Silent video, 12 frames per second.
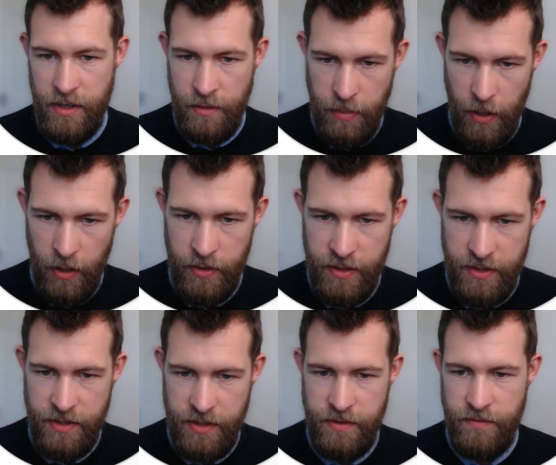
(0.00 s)

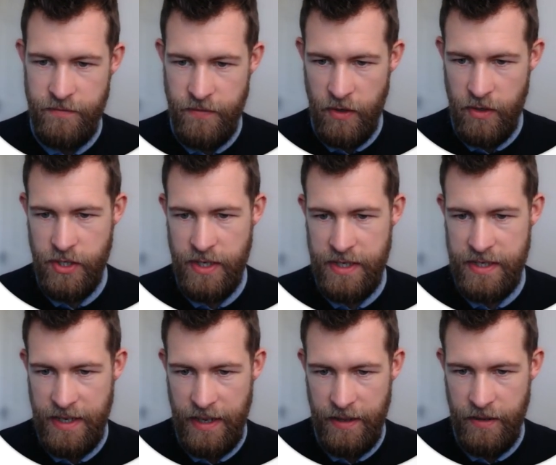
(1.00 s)
components functioning
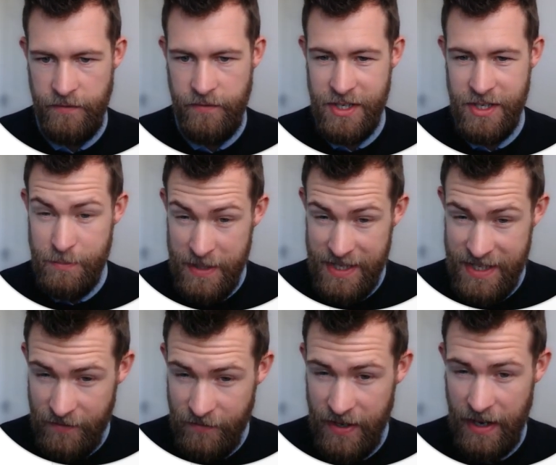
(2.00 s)
together for a
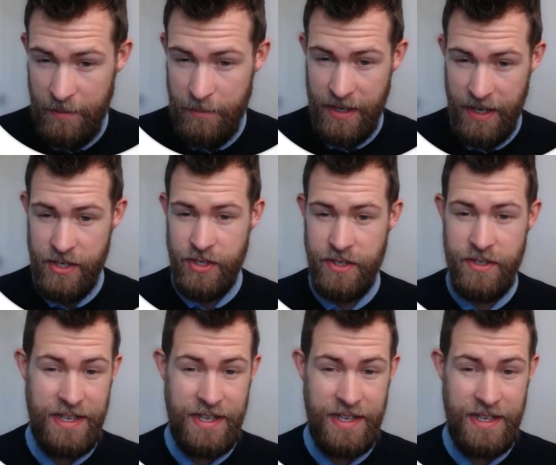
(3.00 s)
specific application.